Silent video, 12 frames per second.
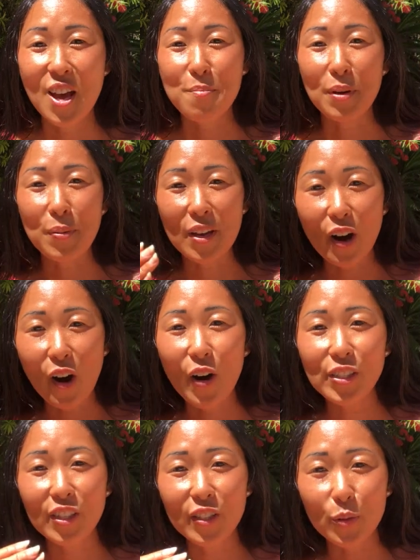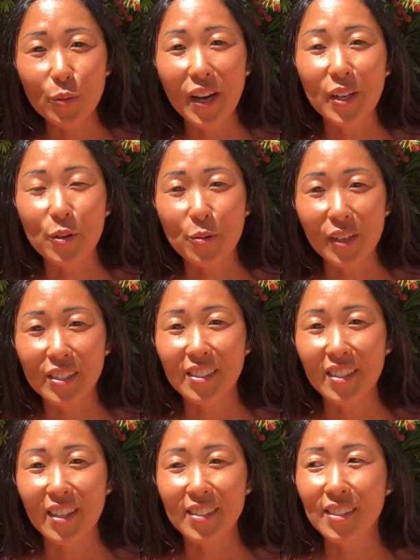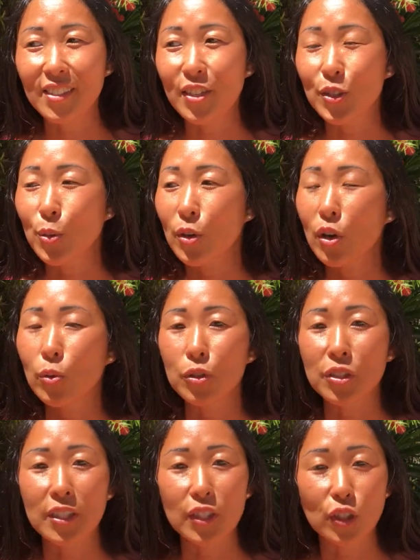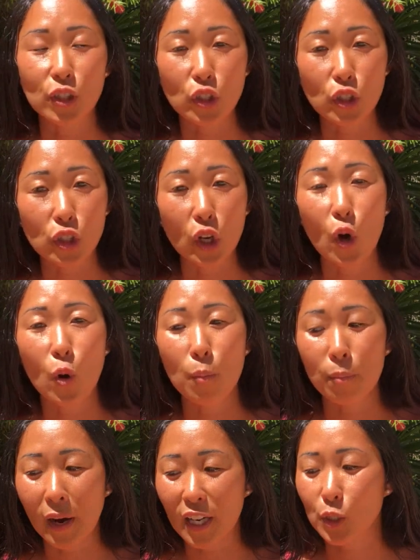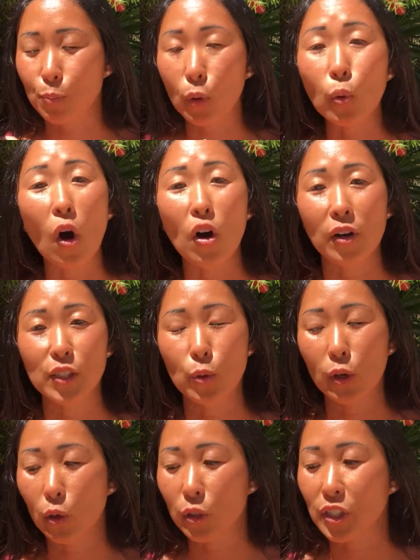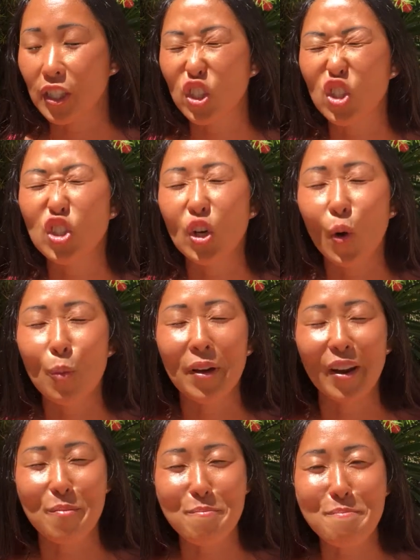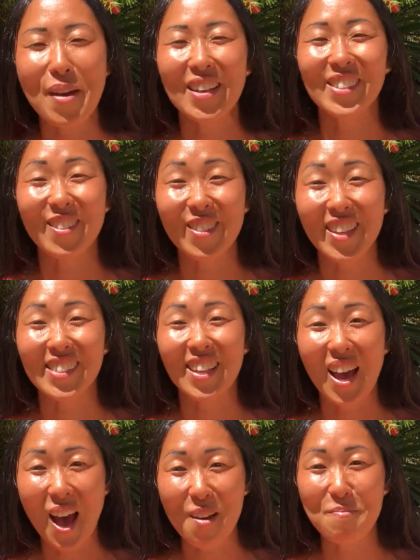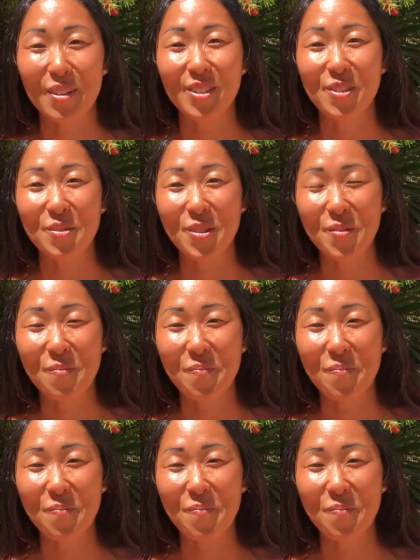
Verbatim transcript: But by asking the right questions, you're going to see so much progress. You're going to see so many amazing things happen to you.